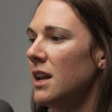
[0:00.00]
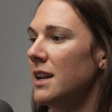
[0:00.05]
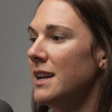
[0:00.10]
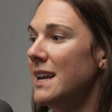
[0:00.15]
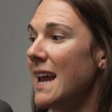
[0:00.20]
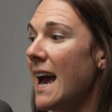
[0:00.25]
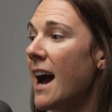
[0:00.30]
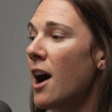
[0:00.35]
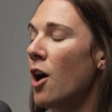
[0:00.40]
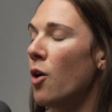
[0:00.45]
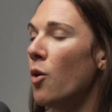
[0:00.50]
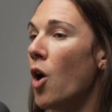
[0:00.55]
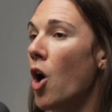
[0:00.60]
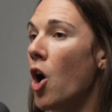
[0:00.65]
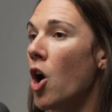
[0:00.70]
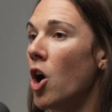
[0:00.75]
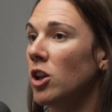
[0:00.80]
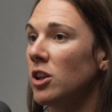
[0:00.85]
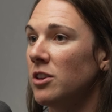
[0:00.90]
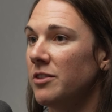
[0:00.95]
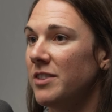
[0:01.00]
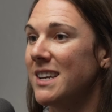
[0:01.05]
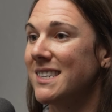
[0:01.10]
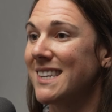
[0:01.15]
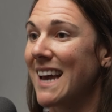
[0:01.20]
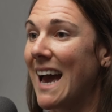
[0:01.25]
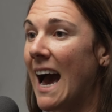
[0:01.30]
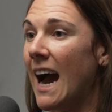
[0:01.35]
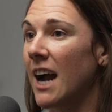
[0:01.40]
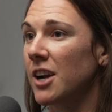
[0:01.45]
Now all of
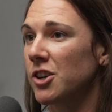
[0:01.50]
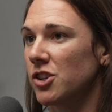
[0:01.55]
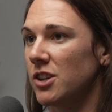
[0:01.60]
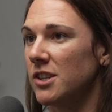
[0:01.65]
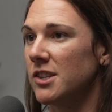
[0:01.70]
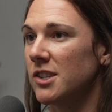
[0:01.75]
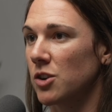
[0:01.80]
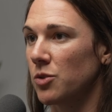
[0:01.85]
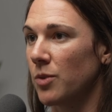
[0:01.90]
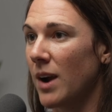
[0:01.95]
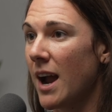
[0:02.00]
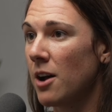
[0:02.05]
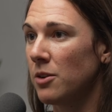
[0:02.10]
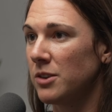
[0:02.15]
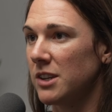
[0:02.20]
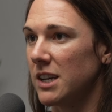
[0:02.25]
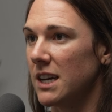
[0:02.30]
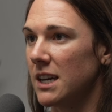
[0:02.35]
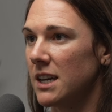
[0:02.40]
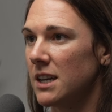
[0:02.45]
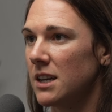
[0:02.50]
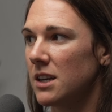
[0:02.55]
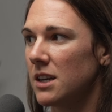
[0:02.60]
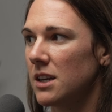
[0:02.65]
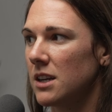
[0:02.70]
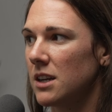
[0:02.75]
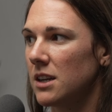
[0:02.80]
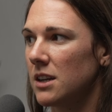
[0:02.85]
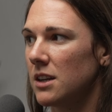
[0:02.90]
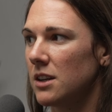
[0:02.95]
his actions around it
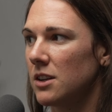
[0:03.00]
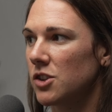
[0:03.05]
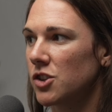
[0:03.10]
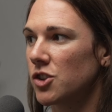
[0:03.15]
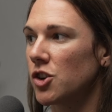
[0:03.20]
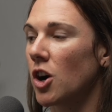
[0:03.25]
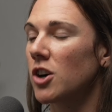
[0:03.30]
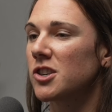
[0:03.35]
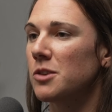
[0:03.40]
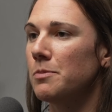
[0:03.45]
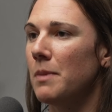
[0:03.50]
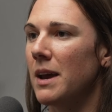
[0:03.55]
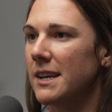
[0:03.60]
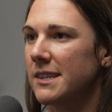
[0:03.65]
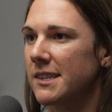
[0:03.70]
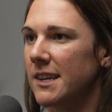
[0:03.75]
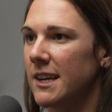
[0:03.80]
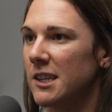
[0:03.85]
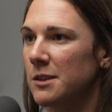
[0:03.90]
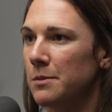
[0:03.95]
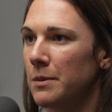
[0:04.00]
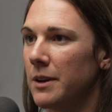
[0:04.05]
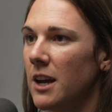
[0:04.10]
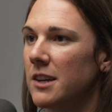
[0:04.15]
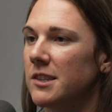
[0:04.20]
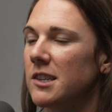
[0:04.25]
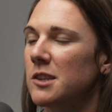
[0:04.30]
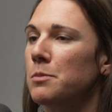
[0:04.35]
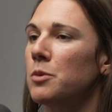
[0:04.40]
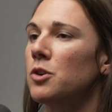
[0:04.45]
start to make sense
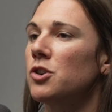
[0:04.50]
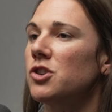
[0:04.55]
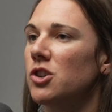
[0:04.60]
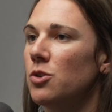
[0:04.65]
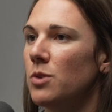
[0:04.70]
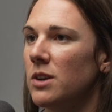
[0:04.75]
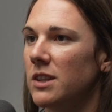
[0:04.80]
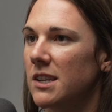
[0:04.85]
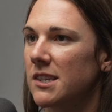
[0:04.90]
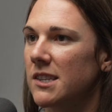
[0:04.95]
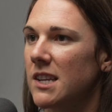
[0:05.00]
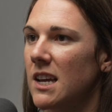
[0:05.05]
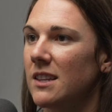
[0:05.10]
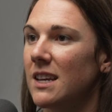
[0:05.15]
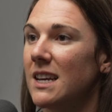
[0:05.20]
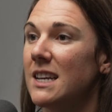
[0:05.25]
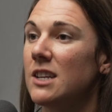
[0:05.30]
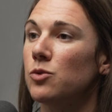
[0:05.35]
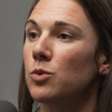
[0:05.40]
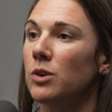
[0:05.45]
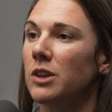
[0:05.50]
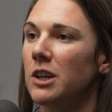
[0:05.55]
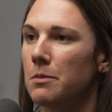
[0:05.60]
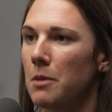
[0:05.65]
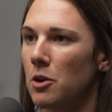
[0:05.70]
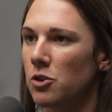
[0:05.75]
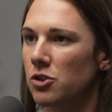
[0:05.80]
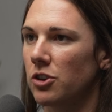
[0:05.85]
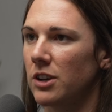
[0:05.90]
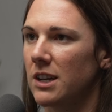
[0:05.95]
because it's pursuing this thing that he's really
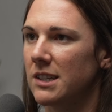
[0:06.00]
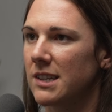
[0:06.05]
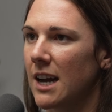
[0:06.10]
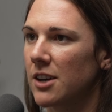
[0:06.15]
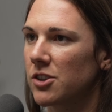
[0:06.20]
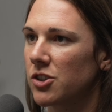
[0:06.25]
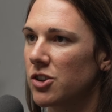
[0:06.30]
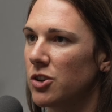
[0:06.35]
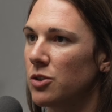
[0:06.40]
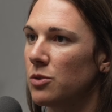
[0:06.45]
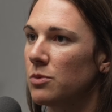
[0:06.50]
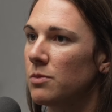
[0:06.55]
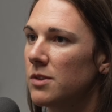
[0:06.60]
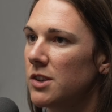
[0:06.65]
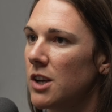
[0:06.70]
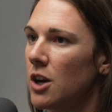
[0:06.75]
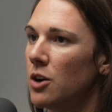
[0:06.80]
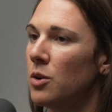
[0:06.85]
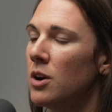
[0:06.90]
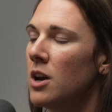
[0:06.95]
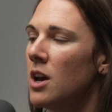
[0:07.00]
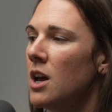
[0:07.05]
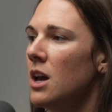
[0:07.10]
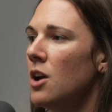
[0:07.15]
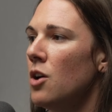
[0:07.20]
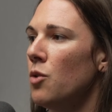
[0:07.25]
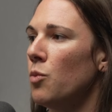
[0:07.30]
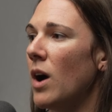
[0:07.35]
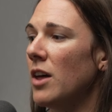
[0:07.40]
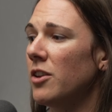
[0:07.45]
emotionally attached to. Mm-hmm. So
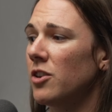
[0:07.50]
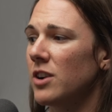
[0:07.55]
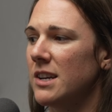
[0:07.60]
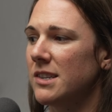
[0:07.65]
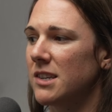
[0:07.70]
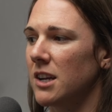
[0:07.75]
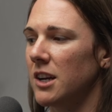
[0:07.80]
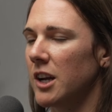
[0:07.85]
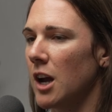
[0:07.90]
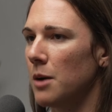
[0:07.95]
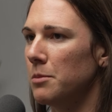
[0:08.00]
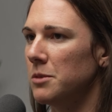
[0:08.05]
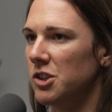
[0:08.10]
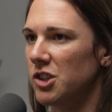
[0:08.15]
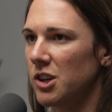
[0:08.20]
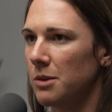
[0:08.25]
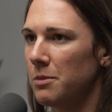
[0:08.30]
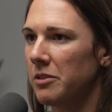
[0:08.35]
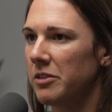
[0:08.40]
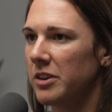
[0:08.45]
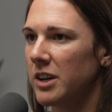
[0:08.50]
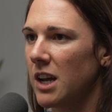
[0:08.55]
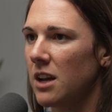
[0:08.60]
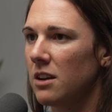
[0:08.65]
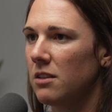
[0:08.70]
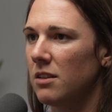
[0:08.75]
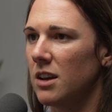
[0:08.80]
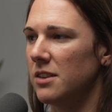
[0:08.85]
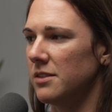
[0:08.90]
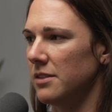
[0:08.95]
whether he's going to come in the gym every
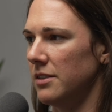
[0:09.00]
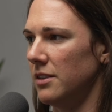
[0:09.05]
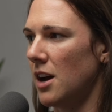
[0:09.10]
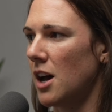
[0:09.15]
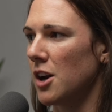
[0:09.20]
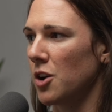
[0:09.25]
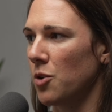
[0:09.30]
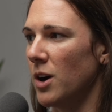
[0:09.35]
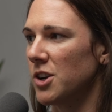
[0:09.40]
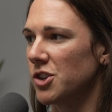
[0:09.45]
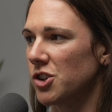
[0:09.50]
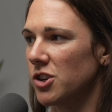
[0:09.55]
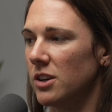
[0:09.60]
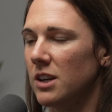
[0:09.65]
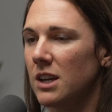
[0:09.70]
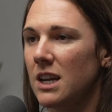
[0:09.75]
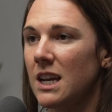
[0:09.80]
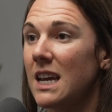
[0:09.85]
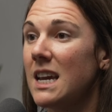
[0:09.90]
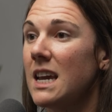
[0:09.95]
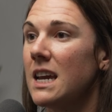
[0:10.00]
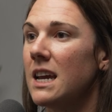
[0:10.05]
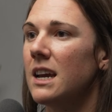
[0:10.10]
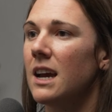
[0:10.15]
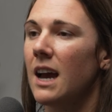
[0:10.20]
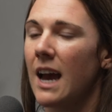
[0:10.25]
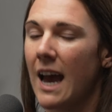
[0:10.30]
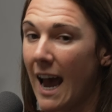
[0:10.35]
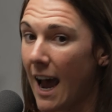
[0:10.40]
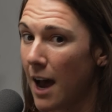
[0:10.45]
day is not a question. He
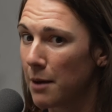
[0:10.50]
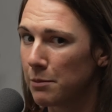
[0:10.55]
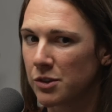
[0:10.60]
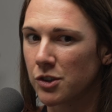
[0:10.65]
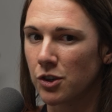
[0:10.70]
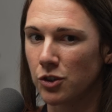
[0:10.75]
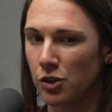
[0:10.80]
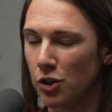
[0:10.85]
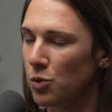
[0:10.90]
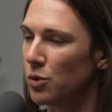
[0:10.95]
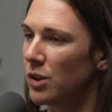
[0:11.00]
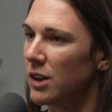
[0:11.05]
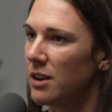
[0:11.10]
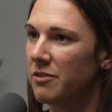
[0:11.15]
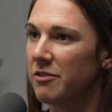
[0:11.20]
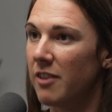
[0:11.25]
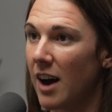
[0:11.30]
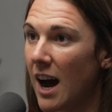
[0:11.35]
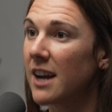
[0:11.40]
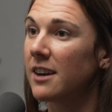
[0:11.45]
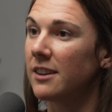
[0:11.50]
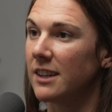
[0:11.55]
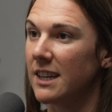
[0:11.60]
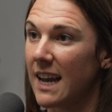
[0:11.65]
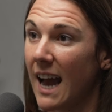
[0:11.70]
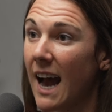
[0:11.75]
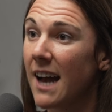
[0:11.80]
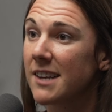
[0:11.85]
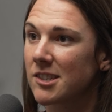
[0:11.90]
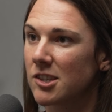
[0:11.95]
absolutely vitally
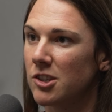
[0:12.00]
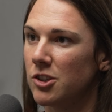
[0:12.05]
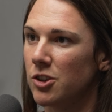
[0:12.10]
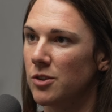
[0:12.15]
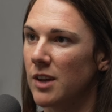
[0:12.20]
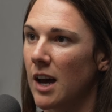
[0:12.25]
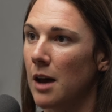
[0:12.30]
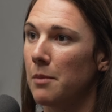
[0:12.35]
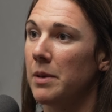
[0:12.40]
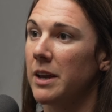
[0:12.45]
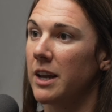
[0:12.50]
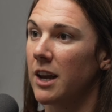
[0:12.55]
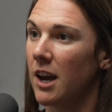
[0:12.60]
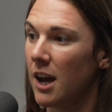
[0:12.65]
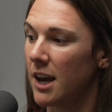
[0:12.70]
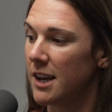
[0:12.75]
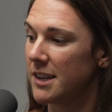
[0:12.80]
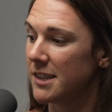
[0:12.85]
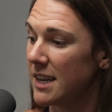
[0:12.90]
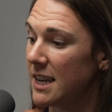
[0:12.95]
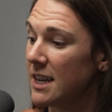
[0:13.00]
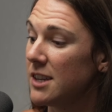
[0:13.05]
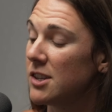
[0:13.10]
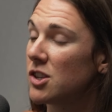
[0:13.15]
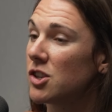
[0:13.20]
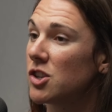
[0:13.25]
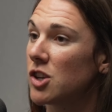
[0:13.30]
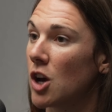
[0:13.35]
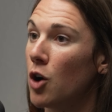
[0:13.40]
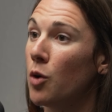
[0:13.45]
has to do that because he's
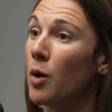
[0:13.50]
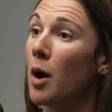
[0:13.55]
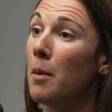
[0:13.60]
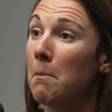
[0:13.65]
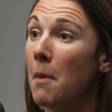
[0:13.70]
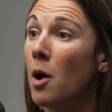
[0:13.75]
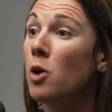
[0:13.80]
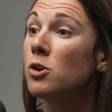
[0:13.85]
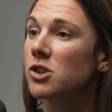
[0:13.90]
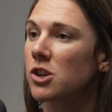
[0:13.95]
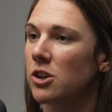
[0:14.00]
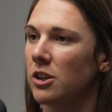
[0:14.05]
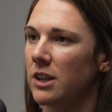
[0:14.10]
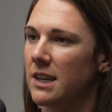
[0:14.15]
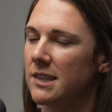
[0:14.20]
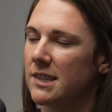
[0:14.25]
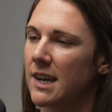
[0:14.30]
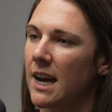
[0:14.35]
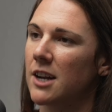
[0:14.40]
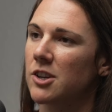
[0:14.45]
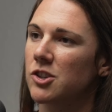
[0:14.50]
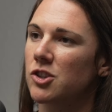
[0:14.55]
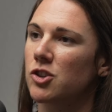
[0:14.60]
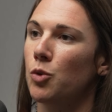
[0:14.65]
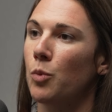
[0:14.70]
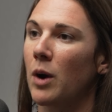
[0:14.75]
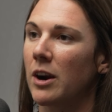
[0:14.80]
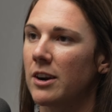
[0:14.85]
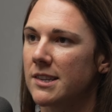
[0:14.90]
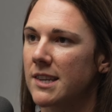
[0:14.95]
so emotionally attached
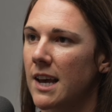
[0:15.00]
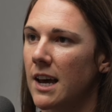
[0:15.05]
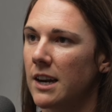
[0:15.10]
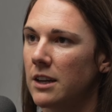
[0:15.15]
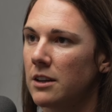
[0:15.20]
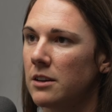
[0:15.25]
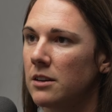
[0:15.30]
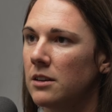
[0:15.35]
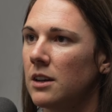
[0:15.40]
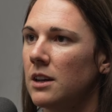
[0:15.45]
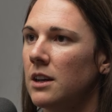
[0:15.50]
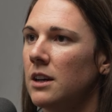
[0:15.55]
to where he's headed.